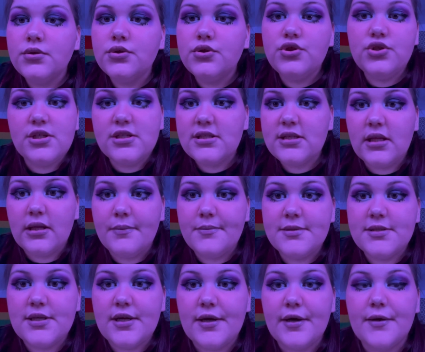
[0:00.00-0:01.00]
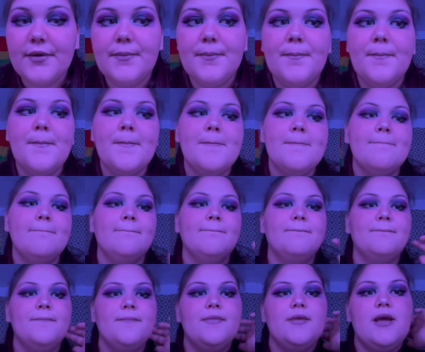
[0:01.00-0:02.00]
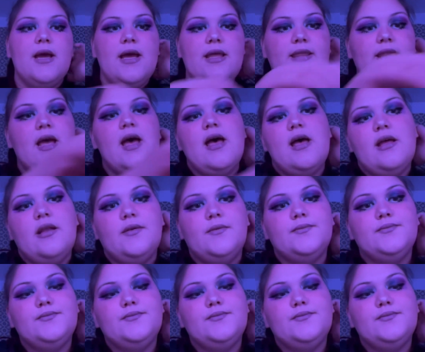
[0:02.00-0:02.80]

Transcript: just the lipstick. And then